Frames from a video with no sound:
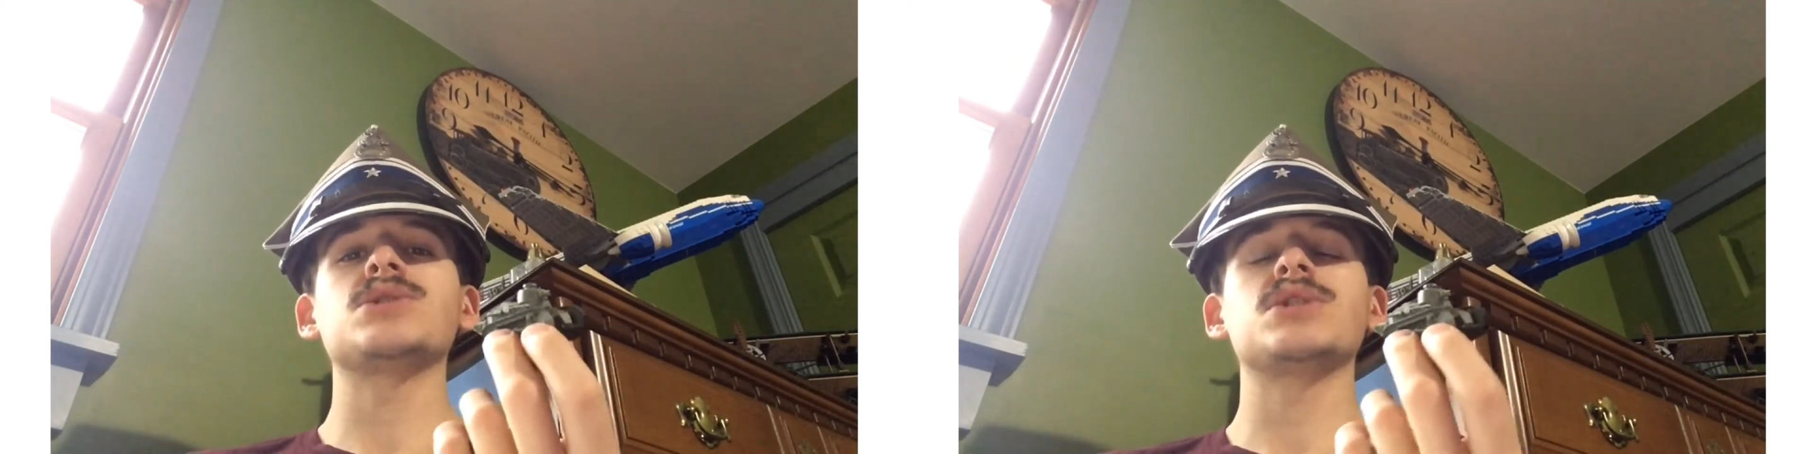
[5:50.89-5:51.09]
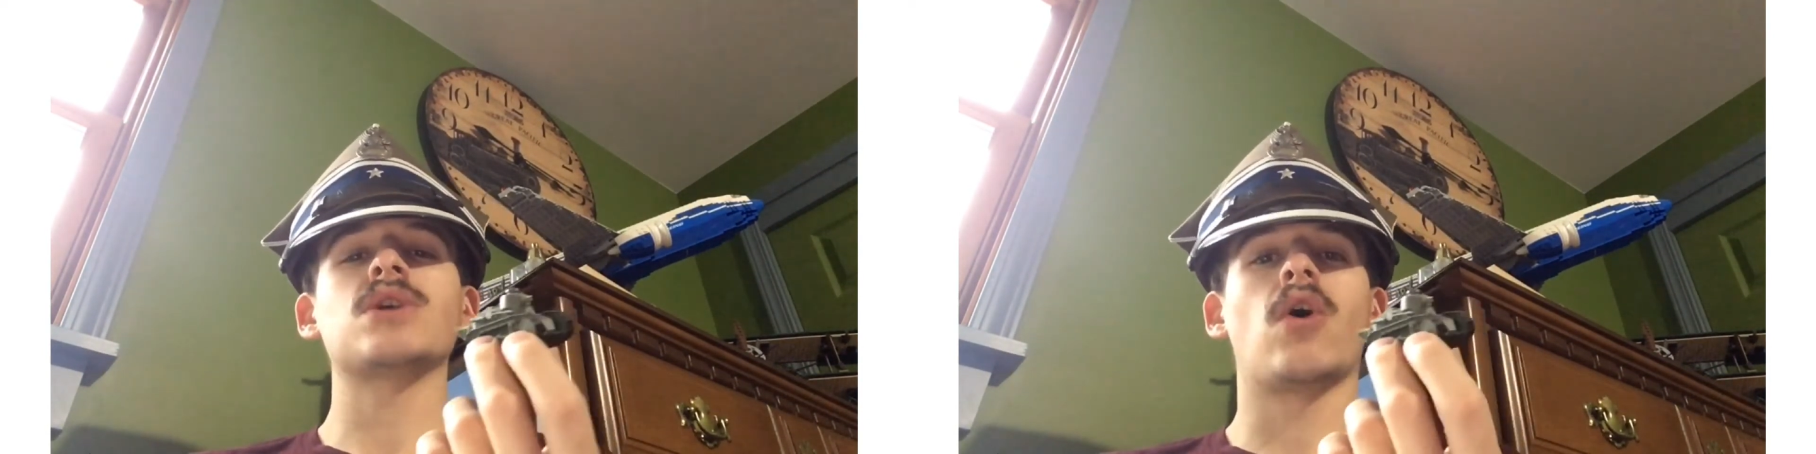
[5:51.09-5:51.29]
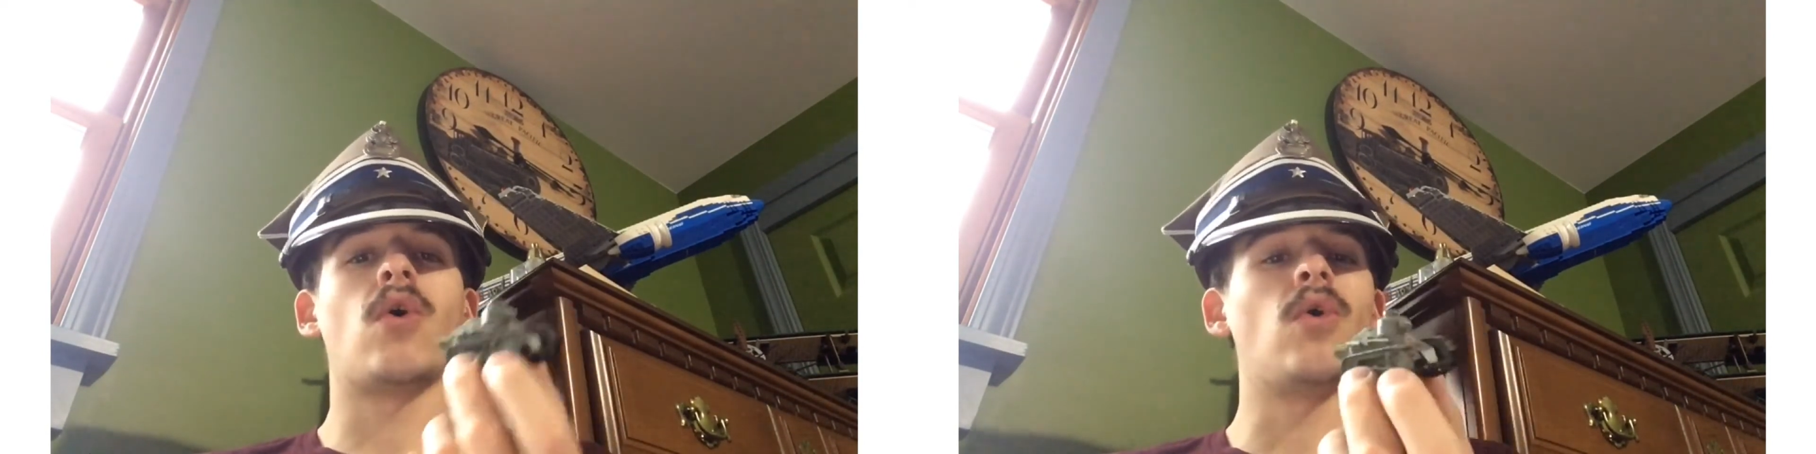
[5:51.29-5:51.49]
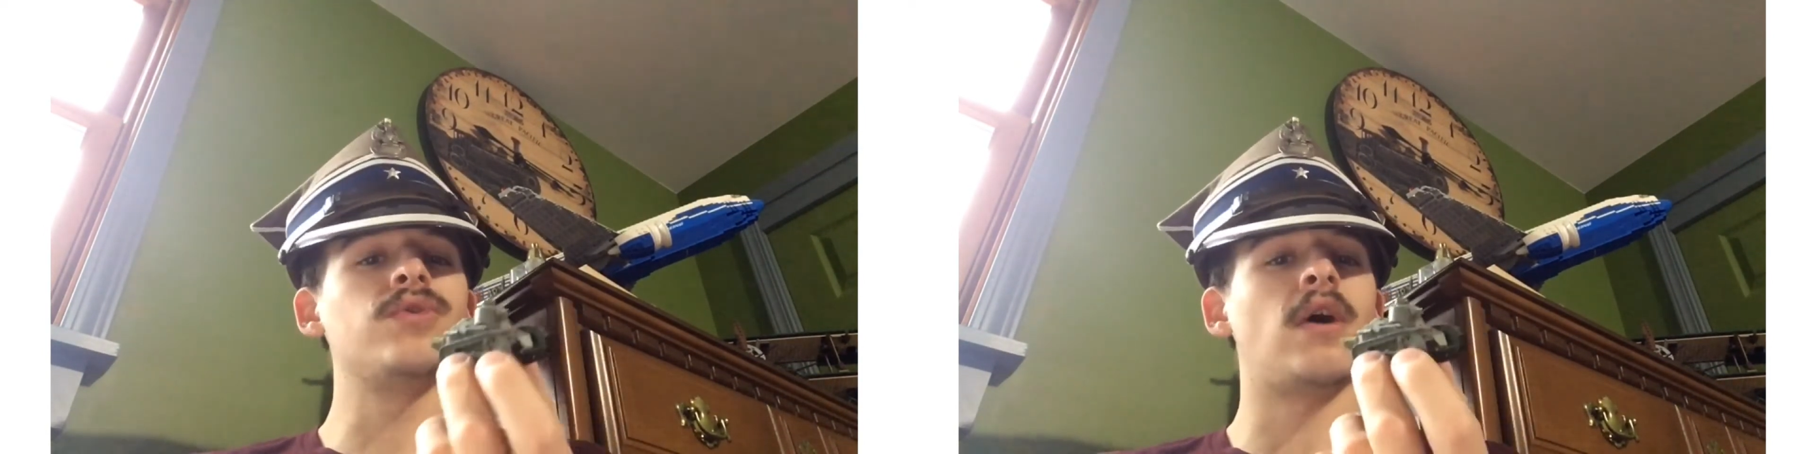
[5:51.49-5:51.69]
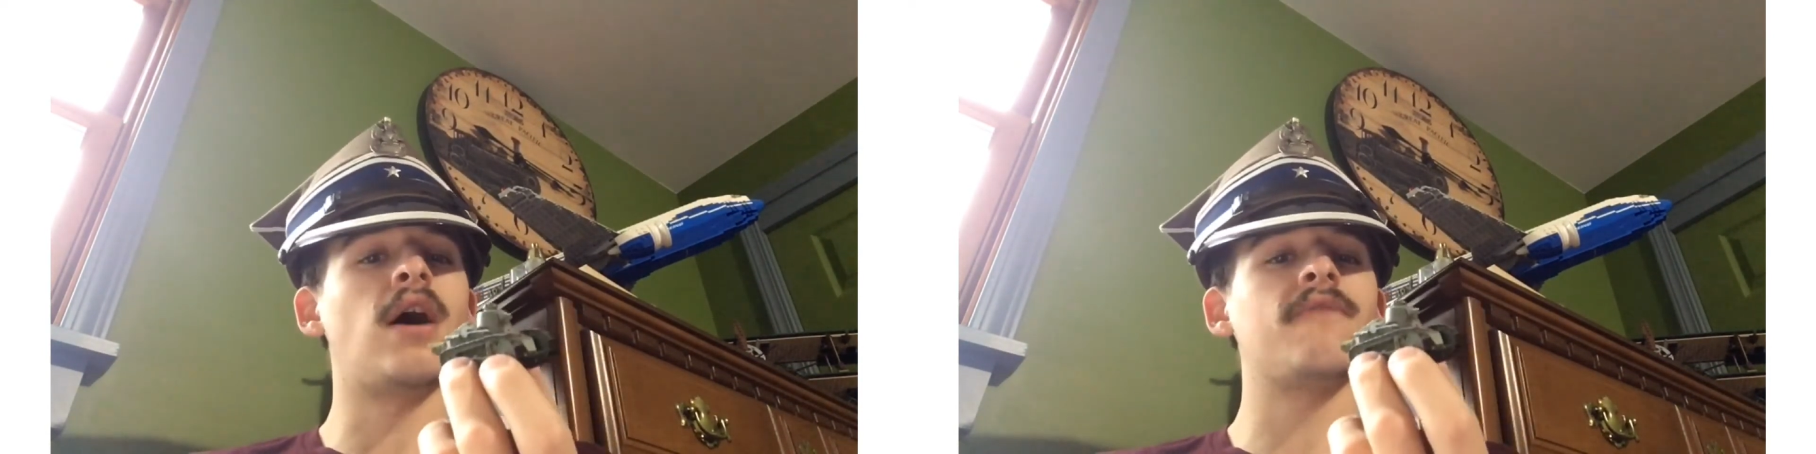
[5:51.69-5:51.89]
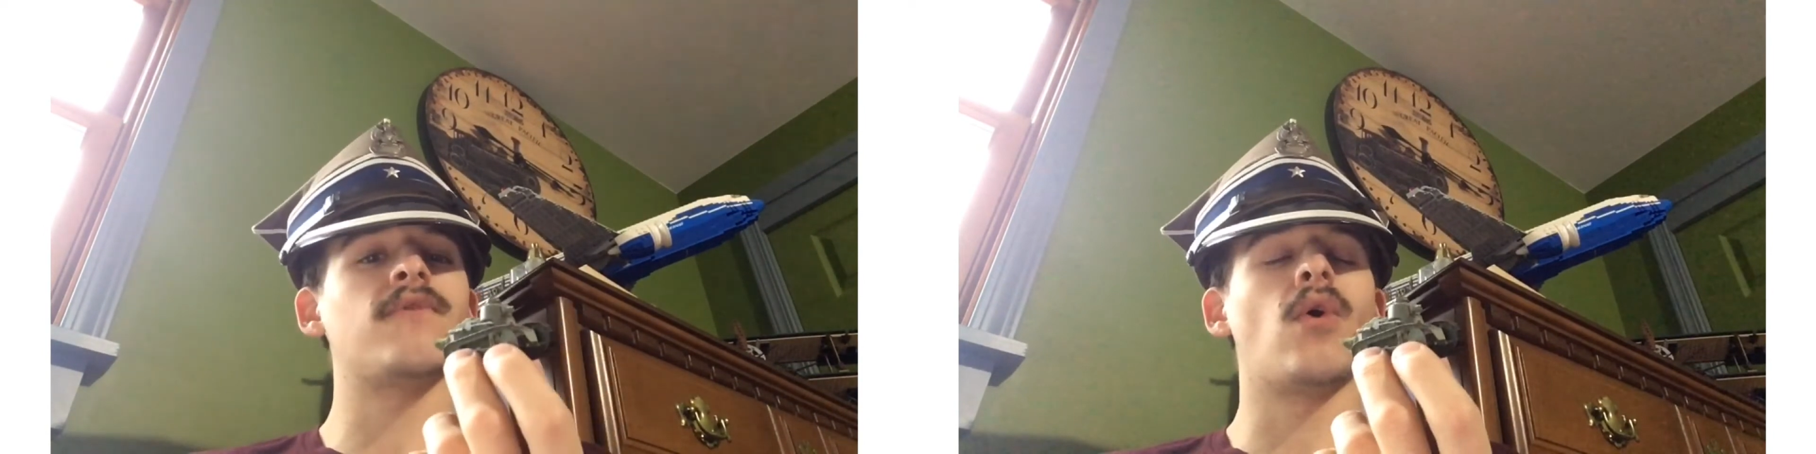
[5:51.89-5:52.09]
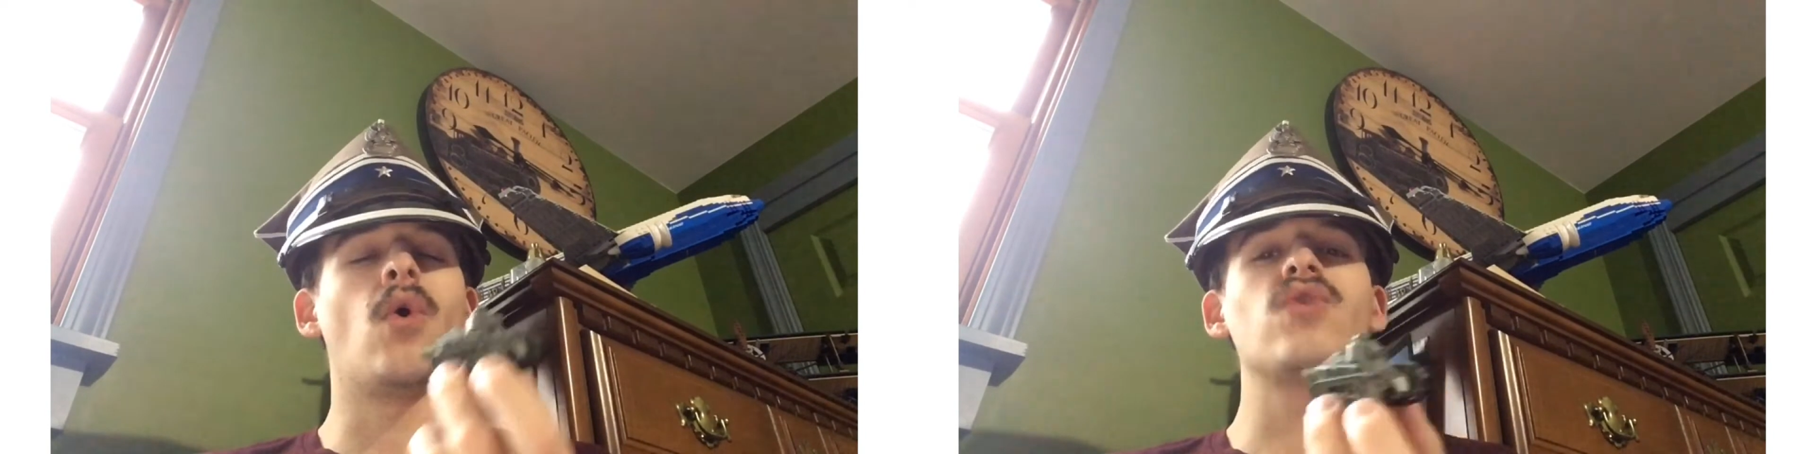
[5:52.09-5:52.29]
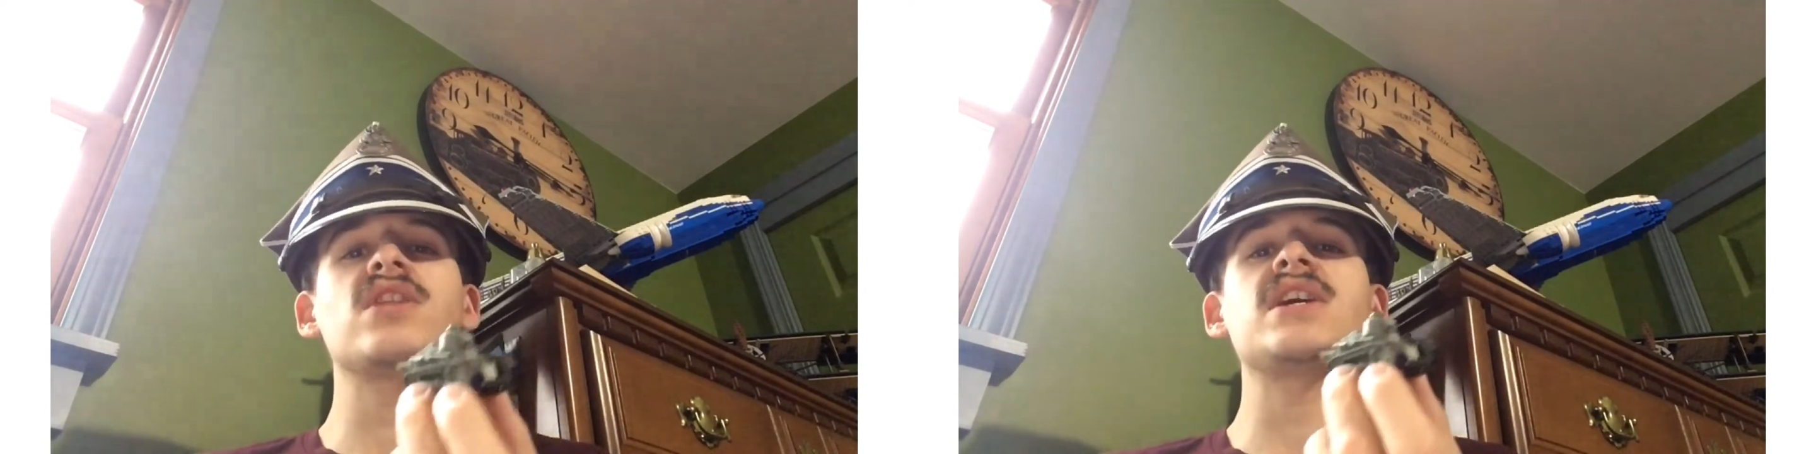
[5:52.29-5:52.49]
to hold off
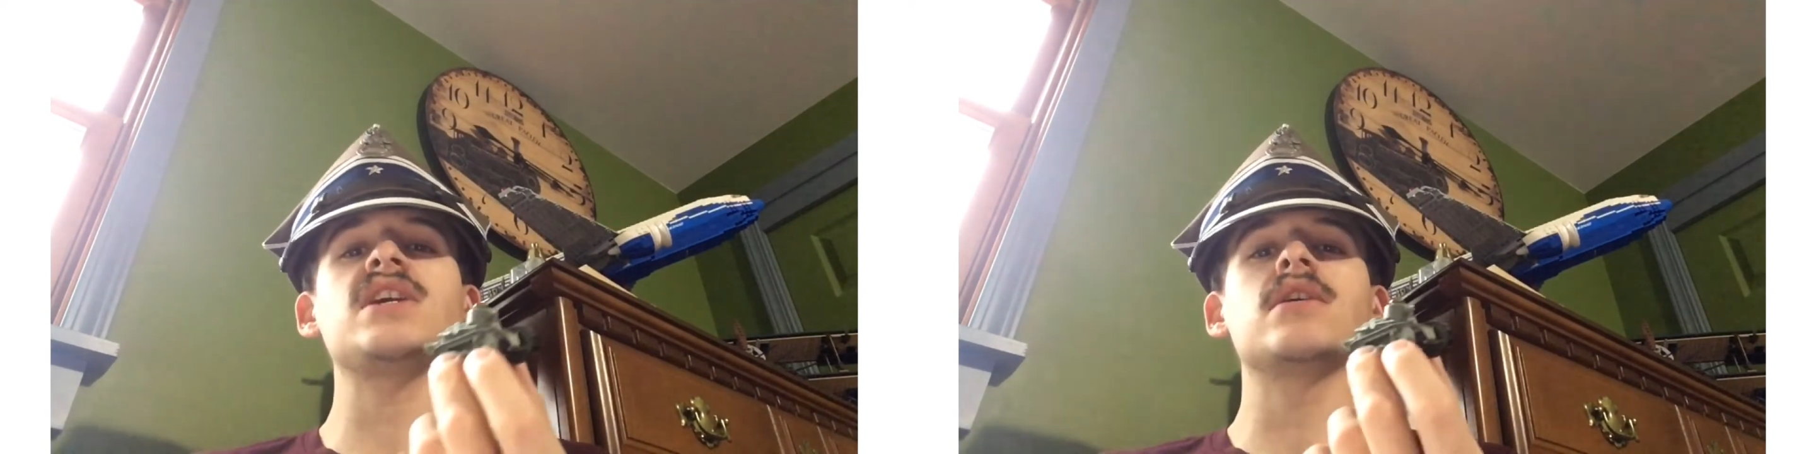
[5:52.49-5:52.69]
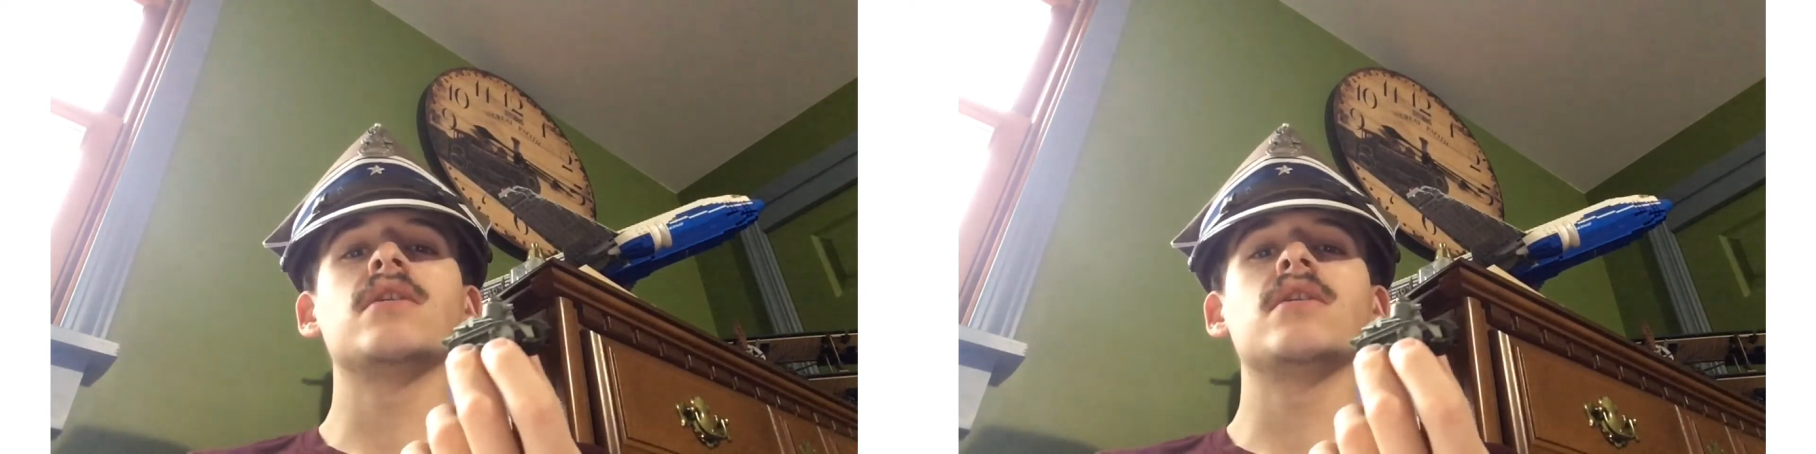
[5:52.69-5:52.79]
only